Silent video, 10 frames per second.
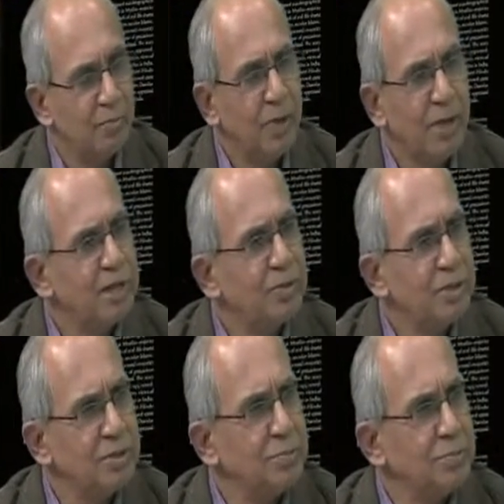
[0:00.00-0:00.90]
But
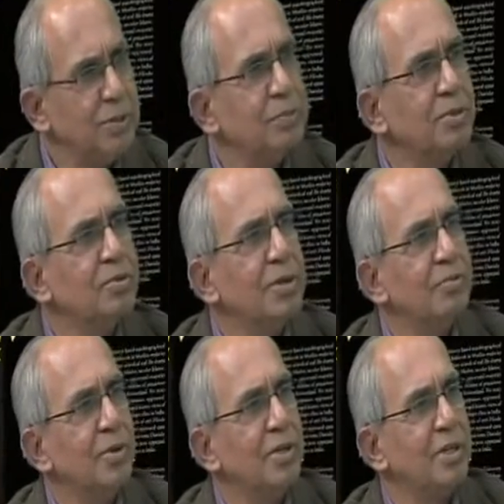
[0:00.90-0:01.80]
otherwise, people who
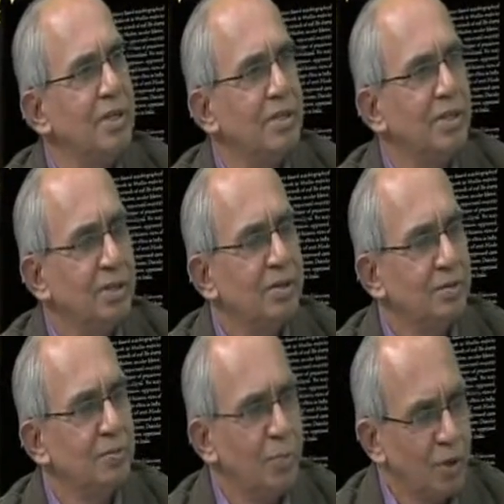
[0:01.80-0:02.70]
have already
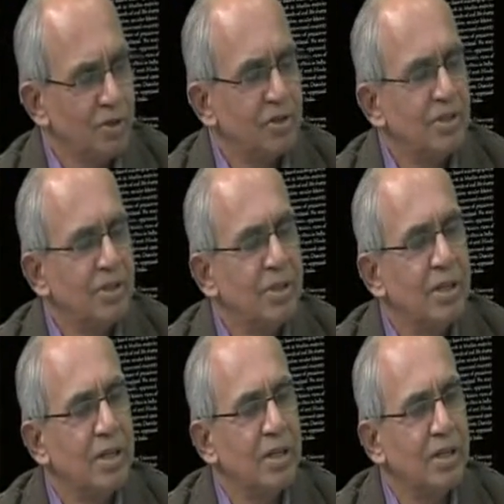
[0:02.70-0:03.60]
bought
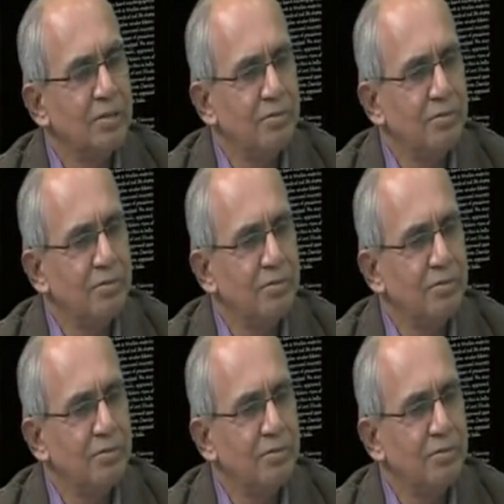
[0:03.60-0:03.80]
have